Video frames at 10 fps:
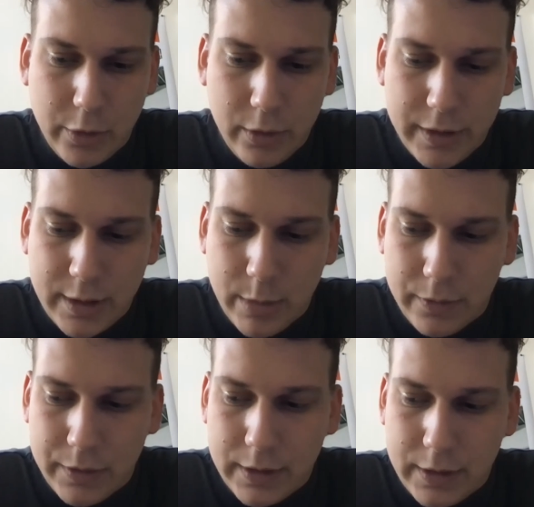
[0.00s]
or less
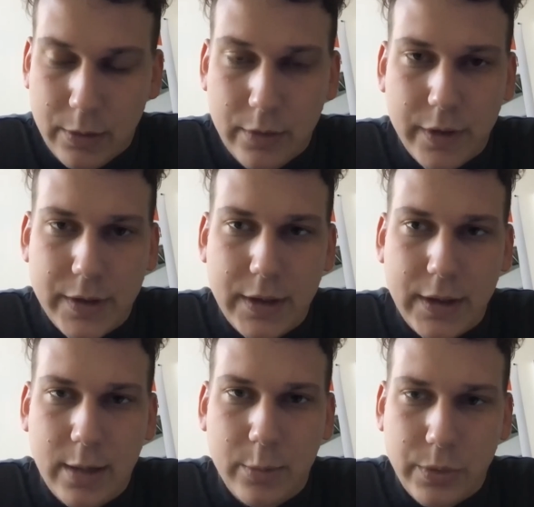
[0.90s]
about university
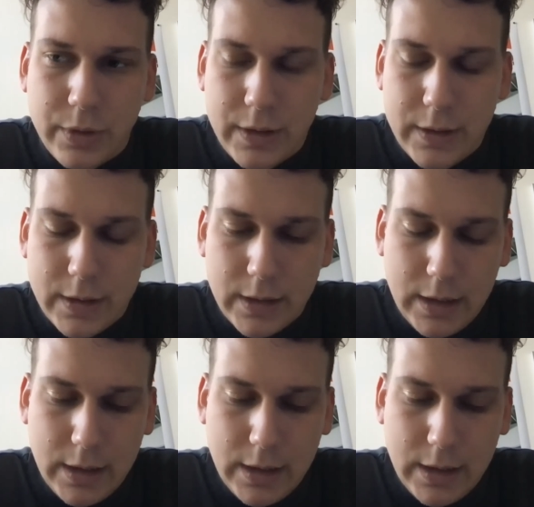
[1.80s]
campuses.